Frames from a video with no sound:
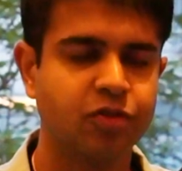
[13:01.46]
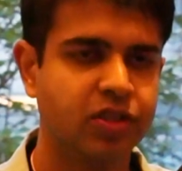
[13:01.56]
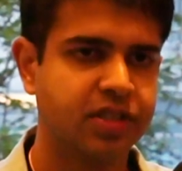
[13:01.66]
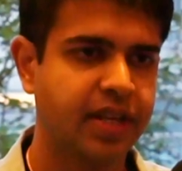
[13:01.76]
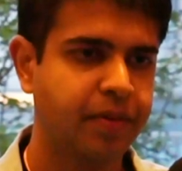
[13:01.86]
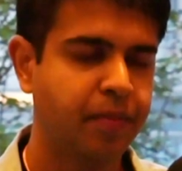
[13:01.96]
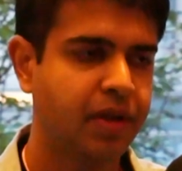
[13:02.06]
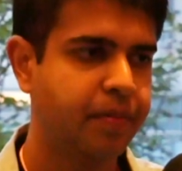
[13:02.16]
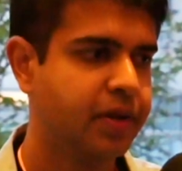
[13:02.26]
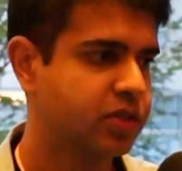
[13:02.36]
ones. Like people
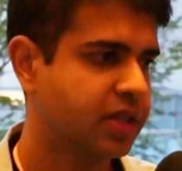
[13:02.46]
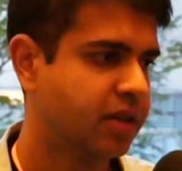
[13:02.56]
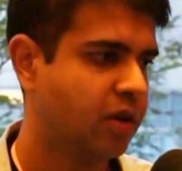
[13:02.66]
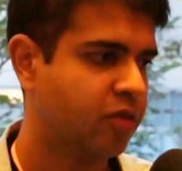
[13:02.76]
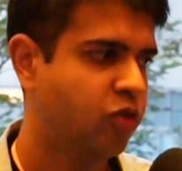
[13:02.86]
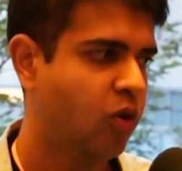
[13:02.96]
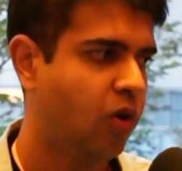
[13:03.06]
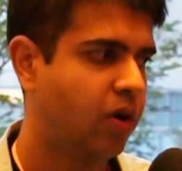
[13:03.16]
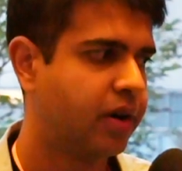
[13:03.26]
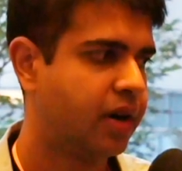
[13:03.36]
have been using it a lot
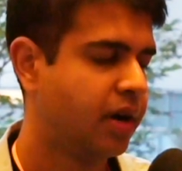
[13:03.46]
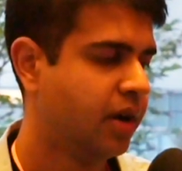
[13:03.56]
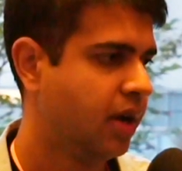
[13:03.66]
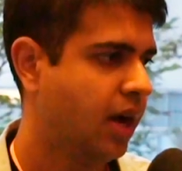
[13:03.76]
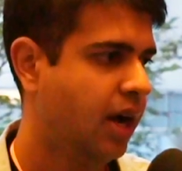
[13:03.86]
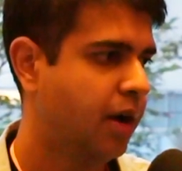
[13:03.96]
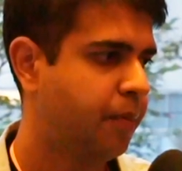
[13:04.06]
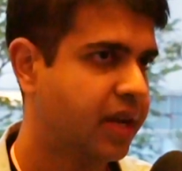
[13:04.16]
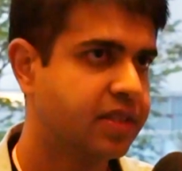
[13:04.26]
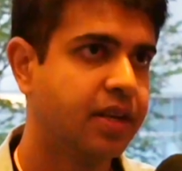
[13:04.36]
for
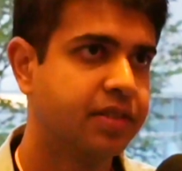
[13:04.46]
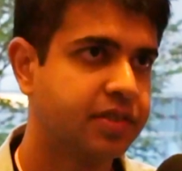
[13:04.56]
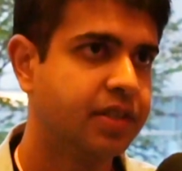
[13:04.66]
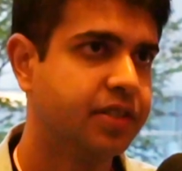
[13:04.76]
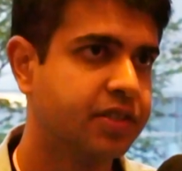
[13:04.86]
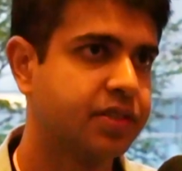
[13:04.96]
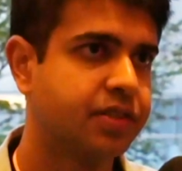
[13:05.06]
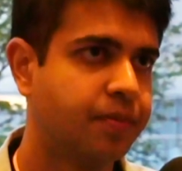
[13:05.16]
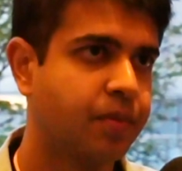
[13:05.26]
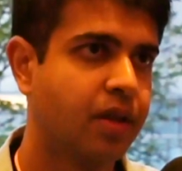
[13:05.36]
price analysis,
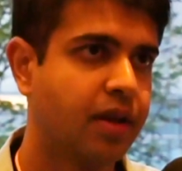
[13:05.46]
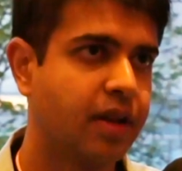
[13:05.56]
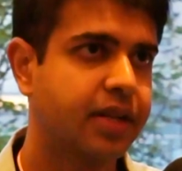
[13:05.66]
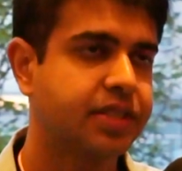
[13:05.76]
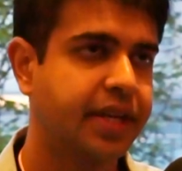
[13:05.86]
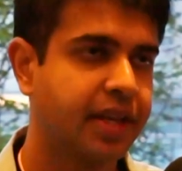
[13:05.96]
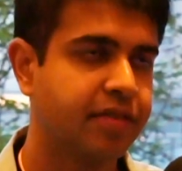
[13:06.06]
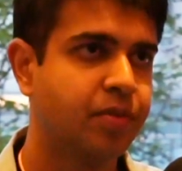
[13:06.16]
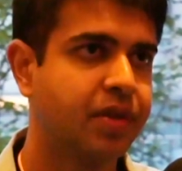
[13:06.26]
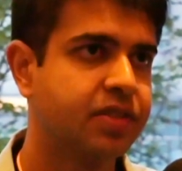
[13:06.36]
like checking if
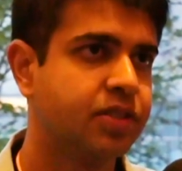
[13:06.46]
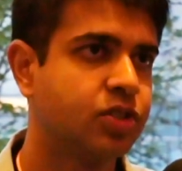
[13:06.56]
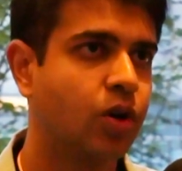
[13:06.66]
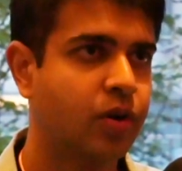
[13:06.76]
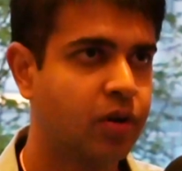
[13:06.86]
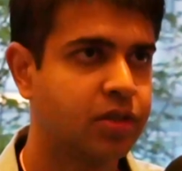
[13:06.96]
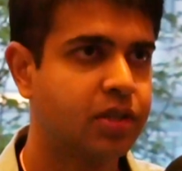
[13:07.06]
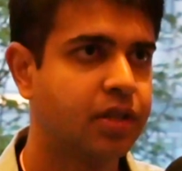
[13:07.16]
something is in stock or not.